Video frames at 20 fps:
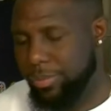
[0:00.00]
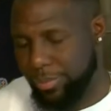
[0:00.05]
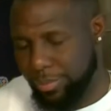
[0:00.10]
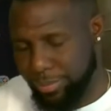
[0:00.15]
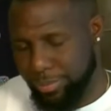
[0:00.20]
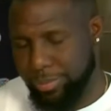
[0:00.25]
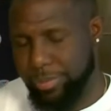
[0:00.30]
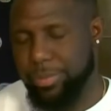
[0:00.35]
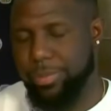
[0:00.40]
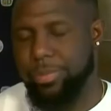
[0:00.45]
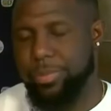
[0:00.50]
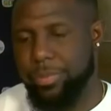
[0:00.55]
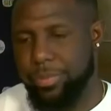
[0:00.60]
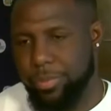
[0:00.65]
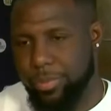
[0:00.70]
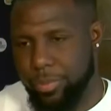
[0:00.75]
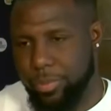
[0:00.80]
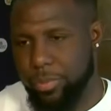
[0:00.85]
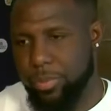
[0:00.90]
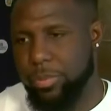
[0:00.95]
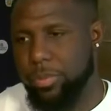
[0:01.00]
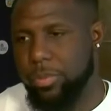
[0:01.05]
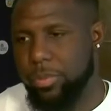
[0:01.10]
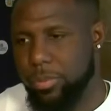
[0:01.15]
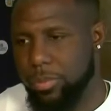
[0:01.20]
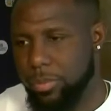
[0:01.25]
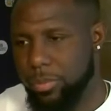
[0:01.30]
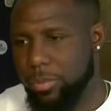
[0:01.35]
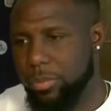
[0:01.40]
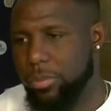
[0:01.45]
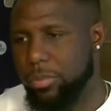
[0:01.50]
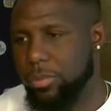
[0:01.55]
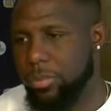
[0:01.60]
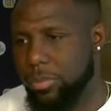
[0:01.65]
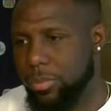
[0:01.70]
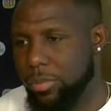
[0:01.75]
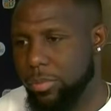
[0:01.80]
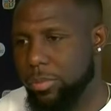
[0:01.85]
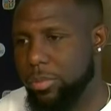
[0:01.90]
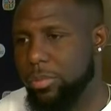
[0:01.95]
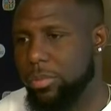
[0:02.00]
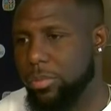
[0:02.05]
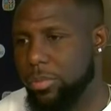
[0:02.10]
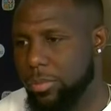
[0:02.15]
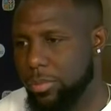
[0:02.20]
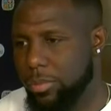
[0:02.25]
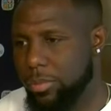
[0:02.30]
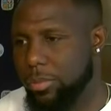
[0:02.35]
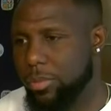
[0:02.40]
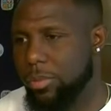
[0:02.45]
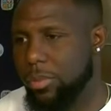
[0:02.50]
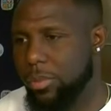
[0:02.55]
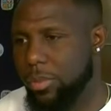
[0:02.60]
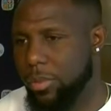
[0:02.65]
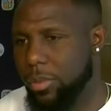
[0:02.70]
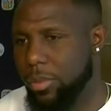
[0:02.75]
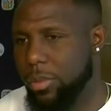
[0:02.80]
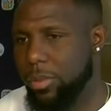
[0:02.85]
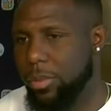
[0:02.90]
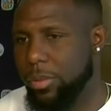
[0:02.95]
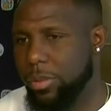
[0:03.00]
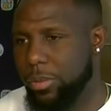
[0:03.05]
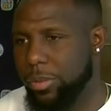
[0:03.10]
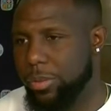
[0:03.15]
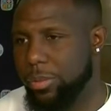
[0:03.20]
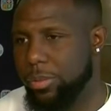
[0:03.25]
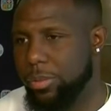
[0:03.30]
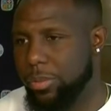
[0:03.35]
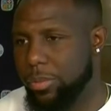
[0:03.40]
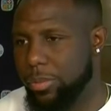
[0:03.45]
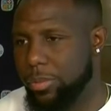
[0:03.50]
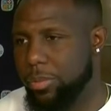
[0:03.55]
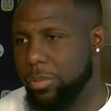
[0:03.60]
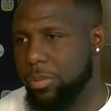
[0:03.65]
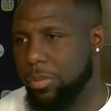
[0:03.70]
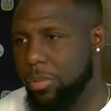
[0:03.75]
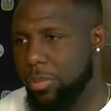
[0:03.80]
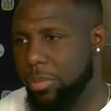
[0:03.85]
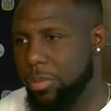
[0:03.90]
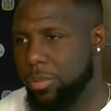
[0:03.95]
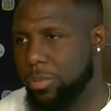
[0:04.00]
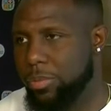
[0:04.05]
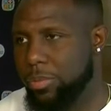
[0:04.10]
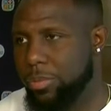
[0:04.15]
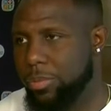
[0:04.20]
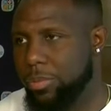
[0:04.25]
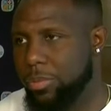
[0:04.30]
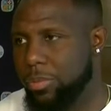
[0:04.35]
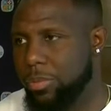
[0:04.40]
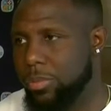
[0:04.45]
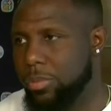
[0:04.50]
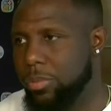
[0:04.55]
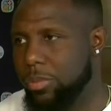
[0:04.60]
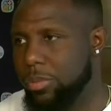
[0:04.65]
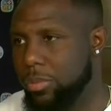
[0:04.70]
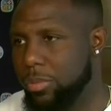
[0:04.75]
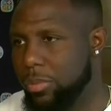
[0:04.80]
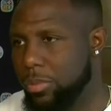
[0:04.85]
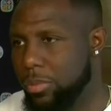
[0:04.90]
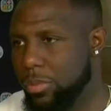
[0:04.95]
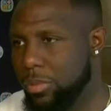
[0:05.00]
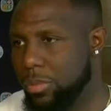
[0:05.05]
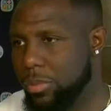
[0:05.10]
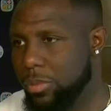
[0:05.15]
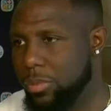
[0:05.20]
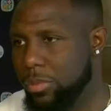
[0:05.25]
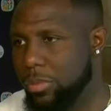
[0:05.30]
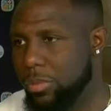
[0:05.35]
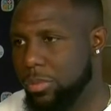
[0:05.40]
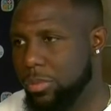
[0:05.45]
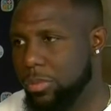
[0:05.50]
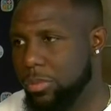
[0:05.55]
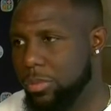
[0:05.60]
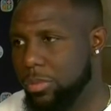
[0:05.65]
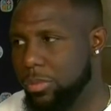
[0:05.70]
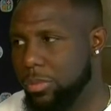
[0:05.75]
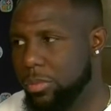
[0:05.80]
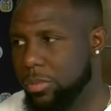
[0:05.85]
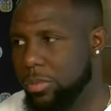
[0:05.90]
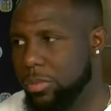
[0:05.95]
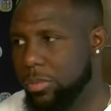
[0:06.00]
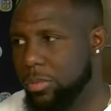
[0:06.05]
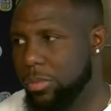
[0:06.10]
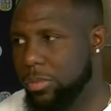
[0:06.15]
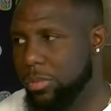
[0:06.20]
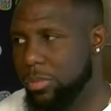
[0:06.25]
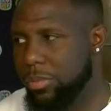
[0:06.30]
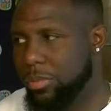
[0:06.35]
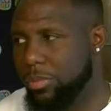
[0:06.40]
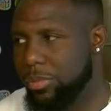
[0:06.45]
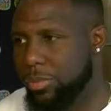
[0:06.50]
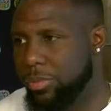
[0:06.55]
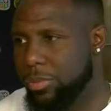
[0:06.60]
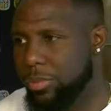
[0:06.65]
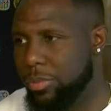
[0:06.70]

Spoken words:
This person isn't speaking.